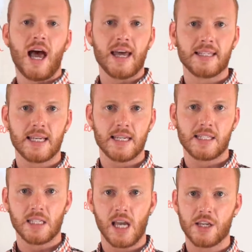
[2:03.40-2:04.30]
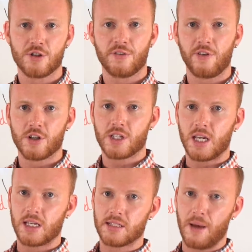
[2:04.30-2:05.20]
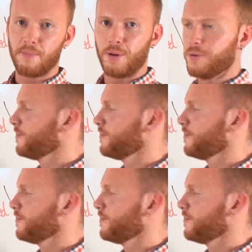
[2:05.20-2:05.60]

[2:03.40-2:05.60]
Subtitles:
and tasty as your first example.